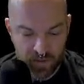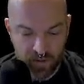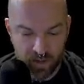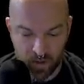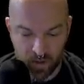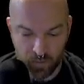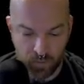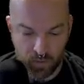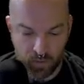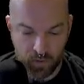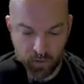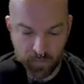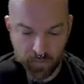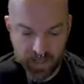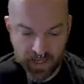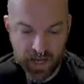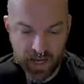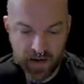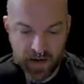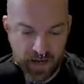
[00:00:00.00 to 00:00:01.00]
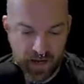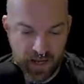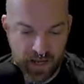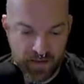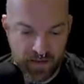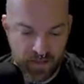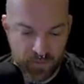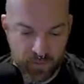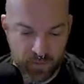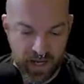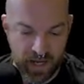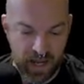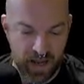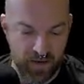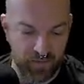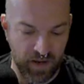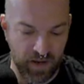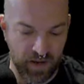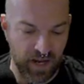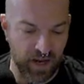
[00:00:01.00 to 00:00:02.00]
I'll roll them again. And this one I have
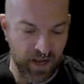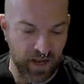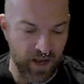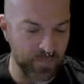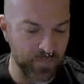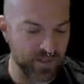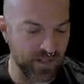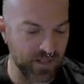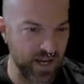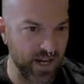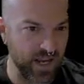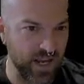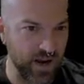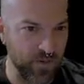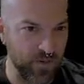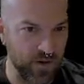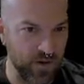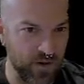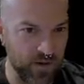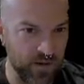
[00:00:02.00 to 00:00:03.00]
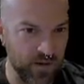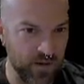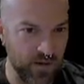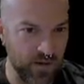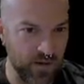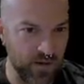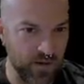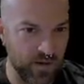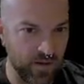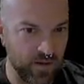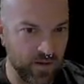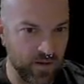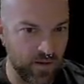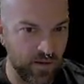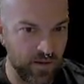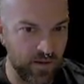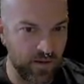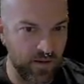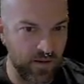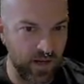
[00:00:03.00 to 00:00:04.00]
a upside down
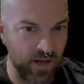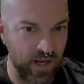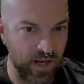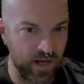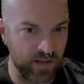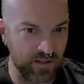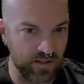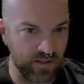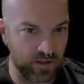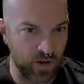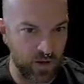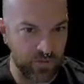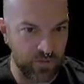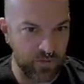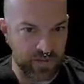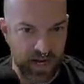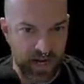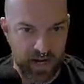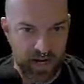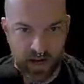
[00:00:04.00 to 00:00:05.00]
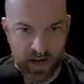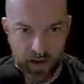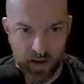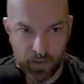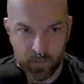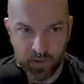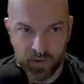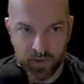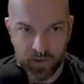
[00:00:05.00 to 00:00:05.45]
and a scarf side up.